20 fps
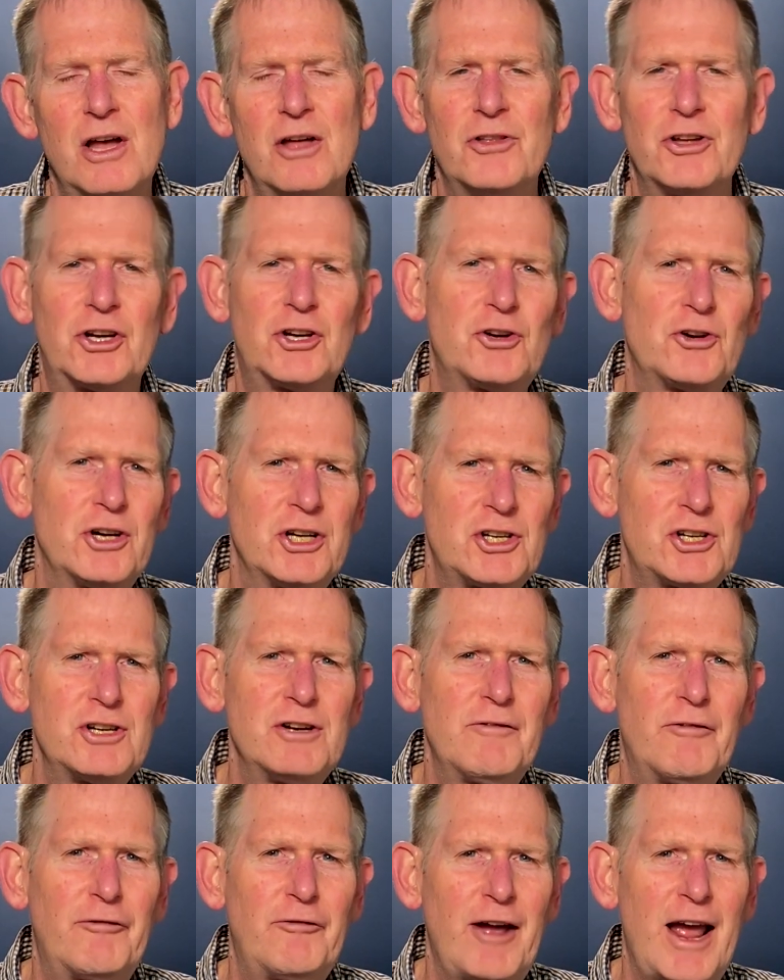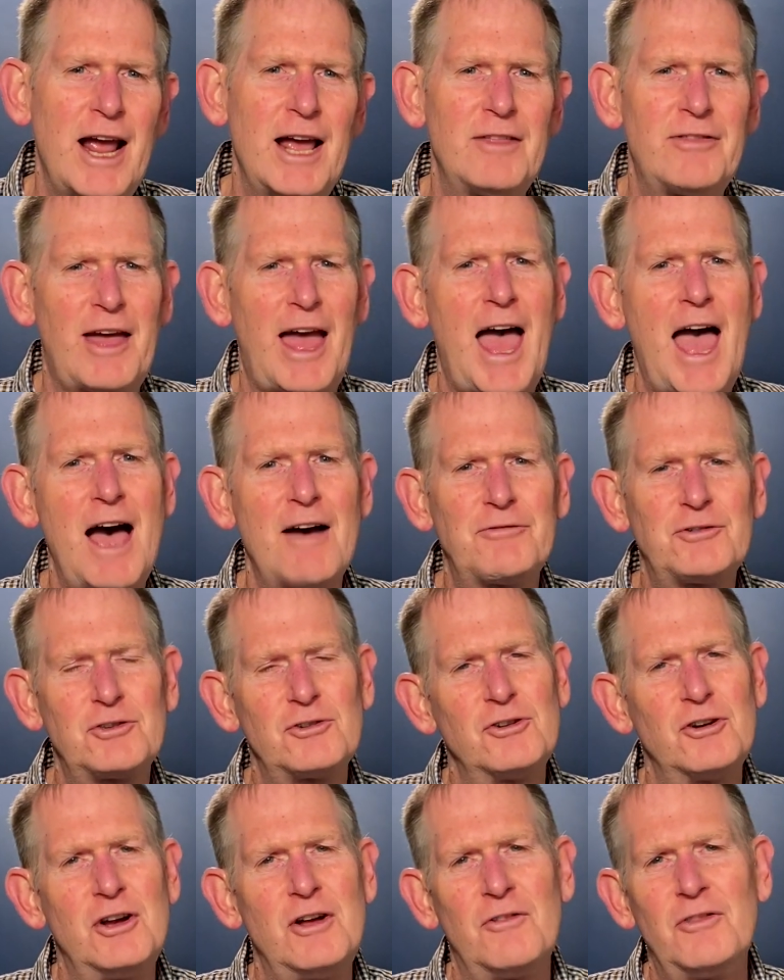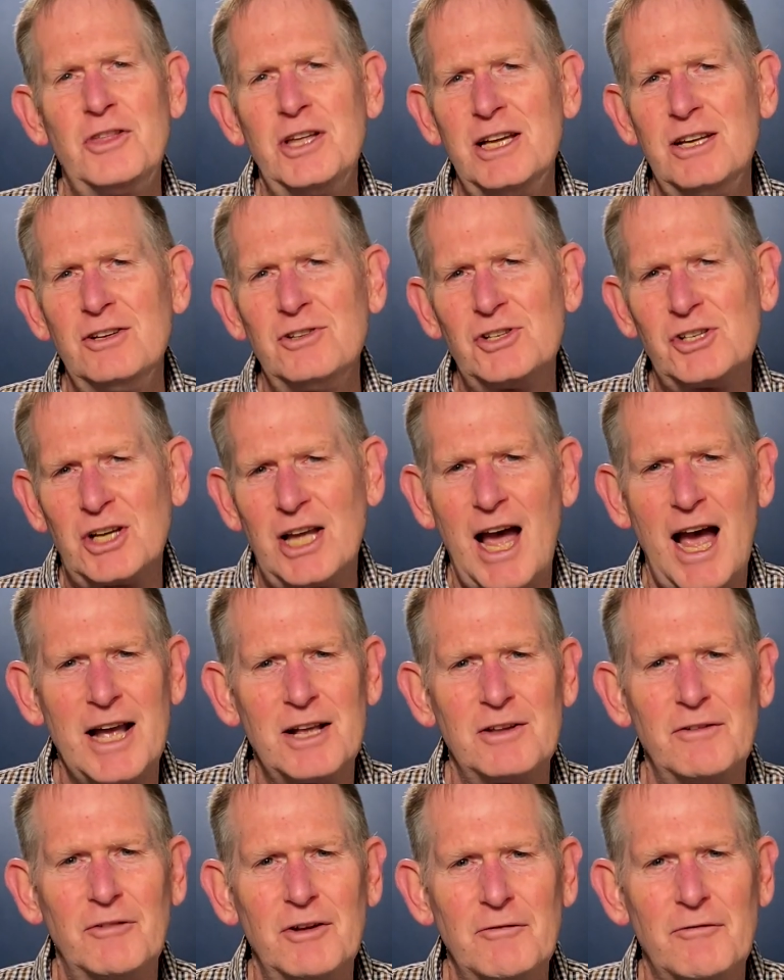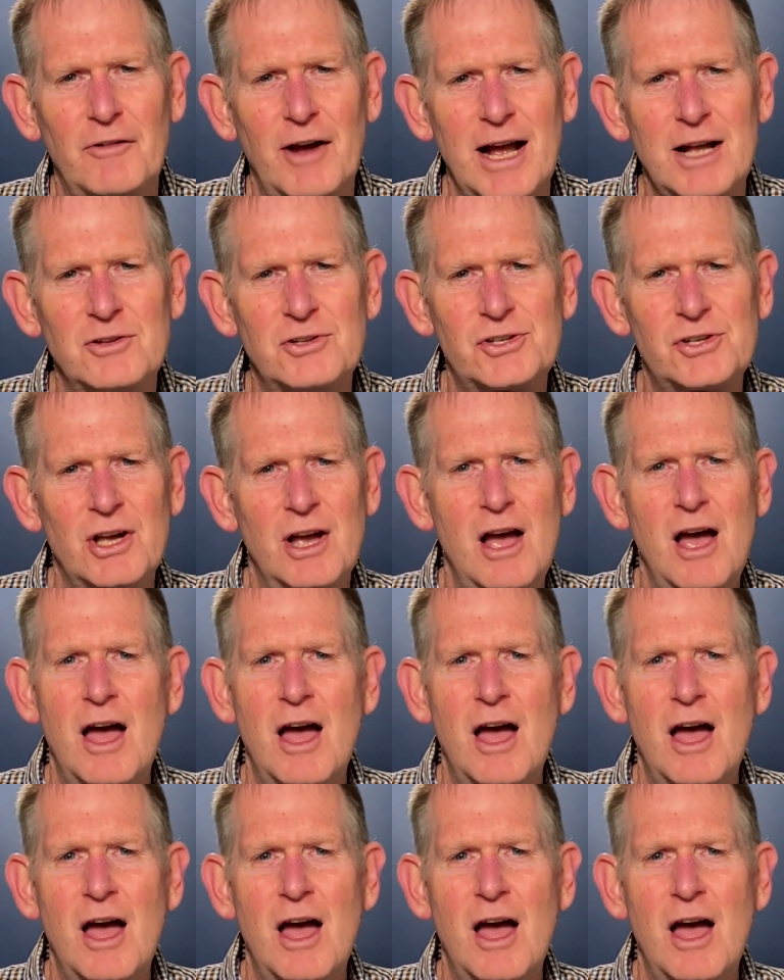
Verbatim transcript: The Christian faith after these kind of events